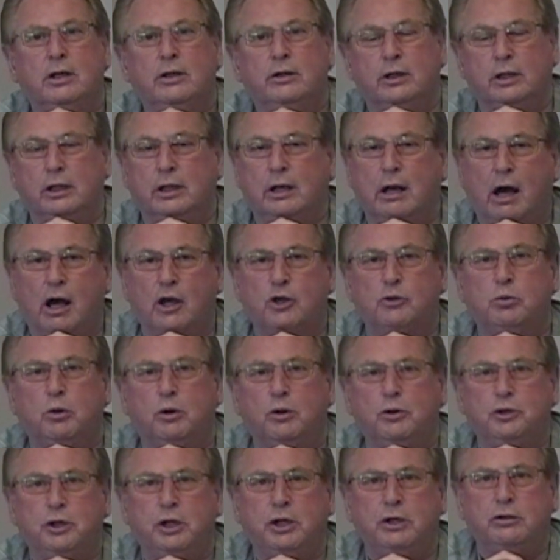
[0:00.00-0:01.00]
the gospel
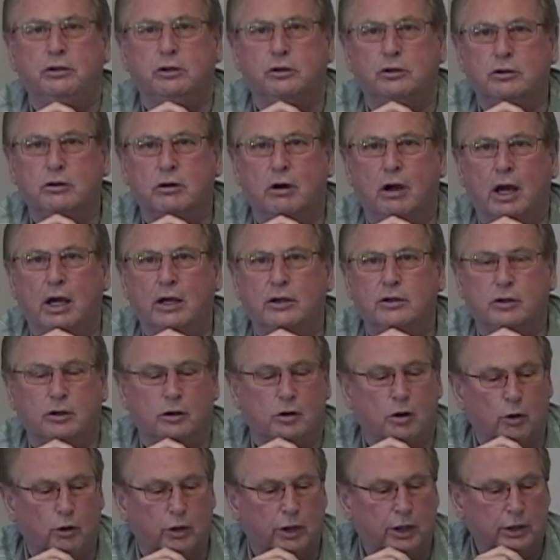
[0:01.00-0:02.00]
of Jesus Christ
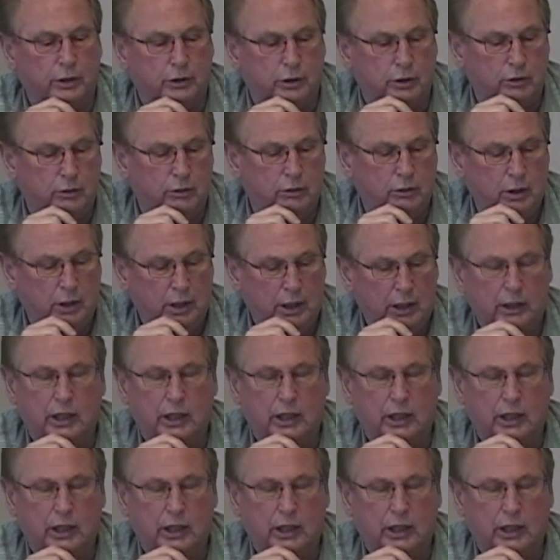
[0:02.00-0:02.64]
according to